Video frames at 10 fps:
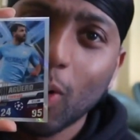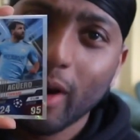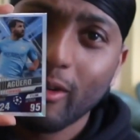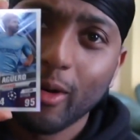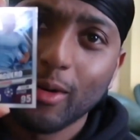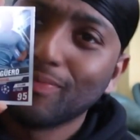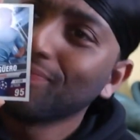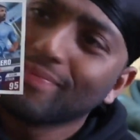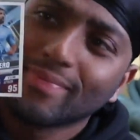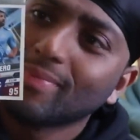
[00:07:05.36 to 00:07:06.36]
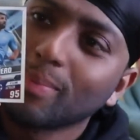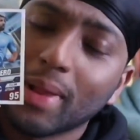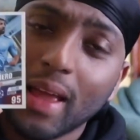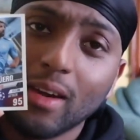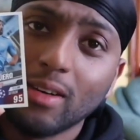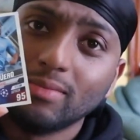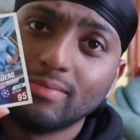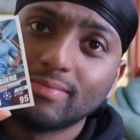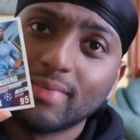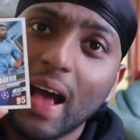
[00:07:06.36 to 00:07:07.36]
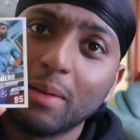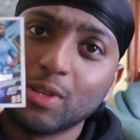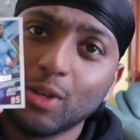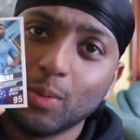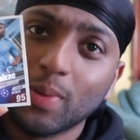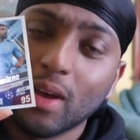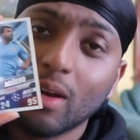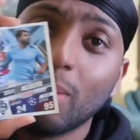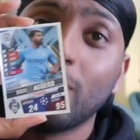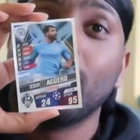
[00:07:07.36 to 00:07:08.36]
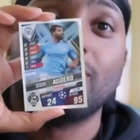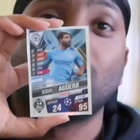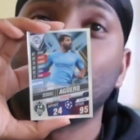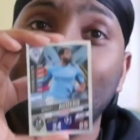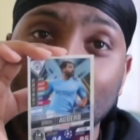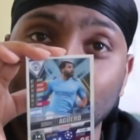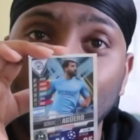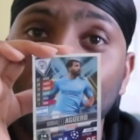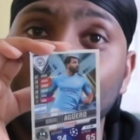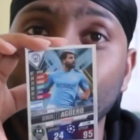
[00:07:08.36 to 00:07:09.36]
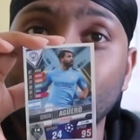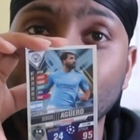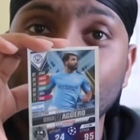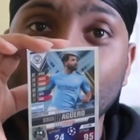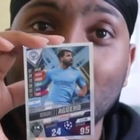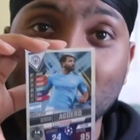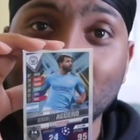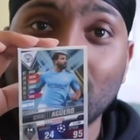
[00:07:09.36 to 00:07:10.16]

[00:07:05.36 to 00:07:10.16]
AGUERO. Player, absolute player, bagsman for a reason. That's